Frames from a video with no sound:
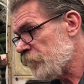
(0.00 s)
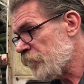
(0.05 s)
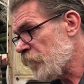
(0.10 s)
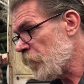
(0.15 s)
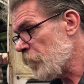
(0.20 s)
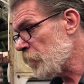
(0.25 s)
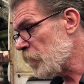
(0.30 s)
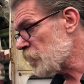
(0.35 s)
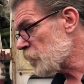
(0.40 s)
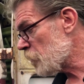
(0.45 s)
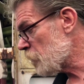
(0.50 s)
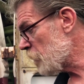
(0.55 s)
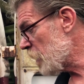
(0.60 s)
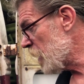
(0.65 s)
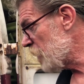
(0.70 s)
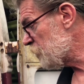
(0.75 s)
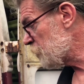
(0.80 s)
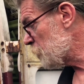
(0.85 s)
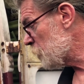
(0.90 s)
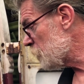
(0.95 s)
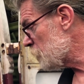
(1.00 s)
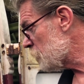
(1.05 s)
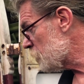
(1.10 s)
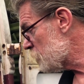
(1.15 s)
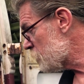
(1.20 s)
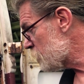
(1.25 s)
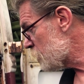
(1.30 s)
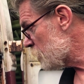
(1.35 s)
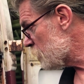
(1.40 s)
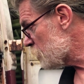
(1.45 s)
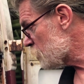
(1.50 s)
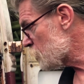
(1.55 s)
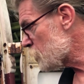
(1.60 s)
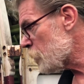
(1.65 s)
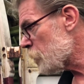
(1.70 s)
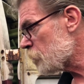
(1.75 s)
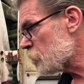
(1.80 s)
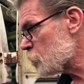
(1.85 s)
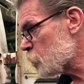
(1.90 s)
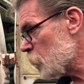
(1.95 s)
Very much a craftsman. So
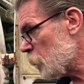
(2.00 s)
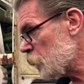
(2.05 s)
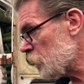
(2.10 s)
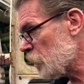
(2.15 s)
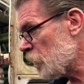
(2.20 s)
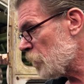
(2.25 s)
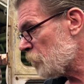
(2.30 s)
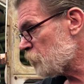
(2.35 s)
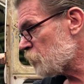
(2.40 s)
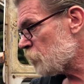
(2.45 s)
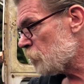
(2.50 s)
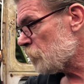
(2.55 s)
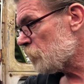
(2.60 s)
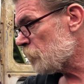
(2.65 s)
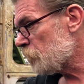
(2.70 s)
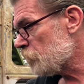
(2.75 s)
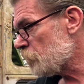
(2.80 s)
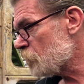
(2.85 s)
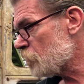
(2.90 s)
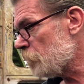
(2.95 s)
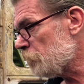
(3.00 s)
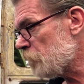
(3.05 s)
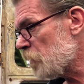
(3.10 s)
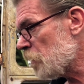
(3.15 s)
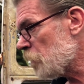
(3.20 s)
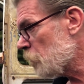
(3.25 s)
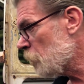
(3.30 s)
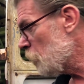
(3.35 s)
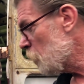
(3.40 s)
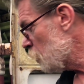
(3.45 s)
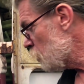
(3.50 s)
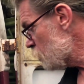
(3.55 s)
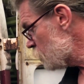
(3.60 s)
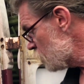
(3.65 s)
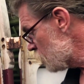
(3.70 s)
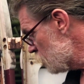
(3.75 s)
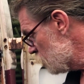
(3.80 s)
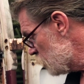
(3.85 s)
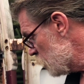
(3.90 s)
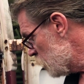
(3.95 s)
Stone is welding up some
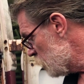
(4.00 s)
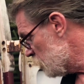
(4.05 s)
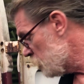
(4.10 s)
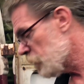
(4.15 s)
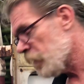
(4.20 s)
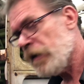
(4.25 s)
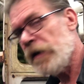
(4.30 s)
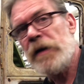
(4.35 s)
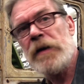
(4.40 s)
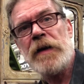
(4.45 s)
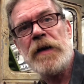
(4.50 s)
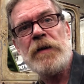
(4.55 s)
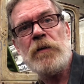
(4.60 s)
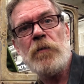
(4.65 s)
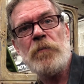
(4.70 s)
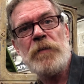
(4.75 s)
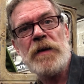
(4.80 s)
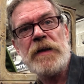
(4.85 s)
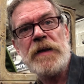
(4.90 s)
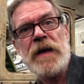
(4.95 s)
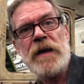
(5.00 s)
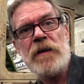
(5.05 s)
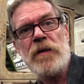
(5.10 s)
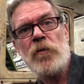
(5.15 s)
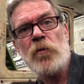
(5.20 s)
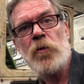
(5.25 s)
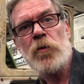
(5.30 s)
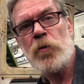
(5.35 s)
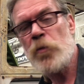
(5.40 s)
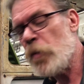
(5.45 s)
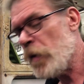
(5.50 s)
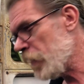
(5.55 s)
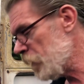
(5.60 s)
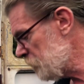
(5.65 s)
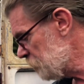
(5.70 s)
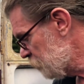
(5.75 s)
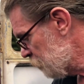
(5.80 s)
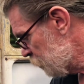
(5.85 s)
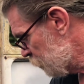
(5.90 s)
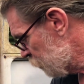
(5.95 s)
buttholes, and I don't mean that in a rude way.